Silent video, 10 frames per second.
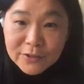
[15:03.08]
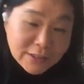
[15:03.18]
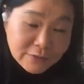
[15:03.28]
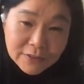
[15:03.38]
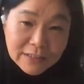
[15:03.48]

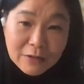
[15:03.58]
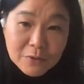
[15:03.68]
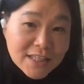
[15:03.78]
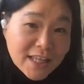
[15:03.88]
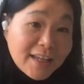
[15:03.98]
So even
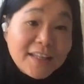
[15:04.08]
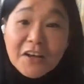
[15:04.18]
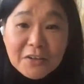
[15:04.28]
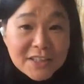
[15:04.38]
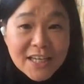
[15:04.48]
I was staying
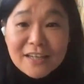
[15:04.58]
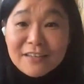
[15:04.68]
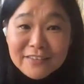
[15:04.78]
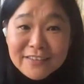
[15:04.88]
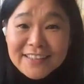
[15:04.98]
in the
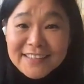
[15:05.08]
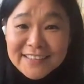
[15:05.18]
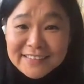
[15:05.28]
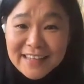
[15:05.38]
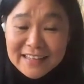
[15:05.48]
hotel
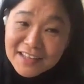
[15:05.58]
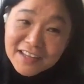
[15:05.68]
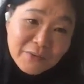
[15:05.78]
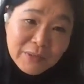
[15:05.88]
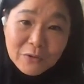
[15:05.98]
uh,
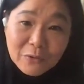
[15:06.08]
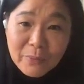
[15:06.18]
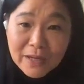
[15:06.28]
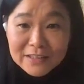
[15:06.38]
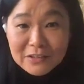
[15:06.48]
at night, when I
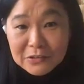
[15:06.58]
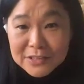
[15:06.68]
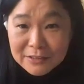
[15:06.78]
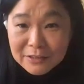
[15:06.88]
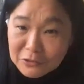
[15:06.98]
go back to the
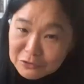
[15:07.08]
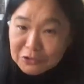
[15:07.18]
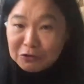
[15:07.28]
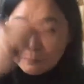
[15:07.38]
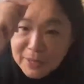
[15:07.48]
hotel, I
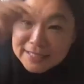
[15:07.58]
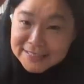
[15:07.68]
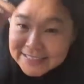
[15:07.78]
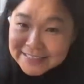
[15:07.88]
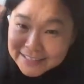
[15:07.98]
continue
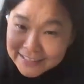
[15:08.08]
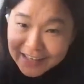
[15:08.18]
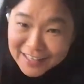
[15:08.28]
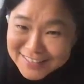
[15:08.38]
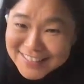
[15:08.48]
painting the
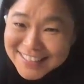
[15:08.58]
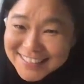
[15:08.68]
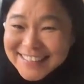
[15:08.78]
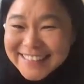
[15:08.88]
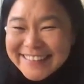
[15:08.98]

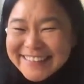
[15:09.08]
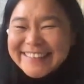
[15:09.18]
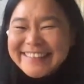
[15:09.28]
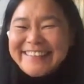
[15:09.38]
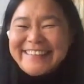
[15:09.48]
luggage.